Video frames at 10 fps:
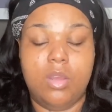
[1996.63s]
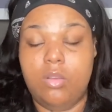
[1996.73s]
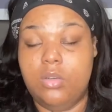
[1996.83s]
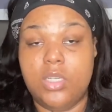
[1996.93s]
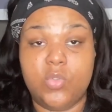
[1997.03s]
Oh,
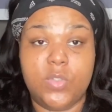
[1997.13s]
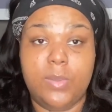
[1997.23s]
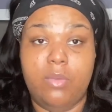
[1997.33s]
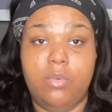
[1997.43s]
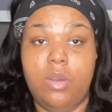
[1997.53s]
you're
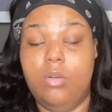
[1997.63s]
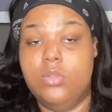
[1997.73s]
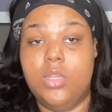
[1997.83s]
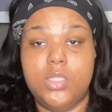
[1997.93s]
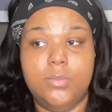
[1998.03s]
disrespectful. Oh, don't
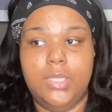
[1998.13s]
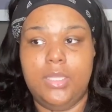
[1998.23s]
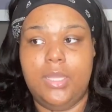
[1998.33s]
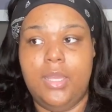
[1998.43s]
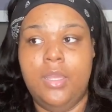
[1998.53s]
talk to me
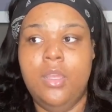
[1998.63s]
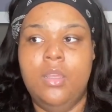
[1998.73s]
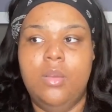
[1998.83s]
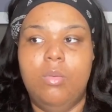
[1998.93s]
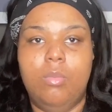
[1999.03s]
like that.
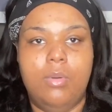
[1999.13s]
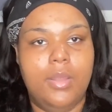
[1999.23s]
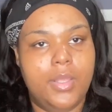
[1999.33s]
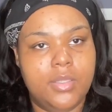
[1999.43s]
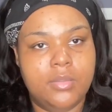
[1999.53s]
What?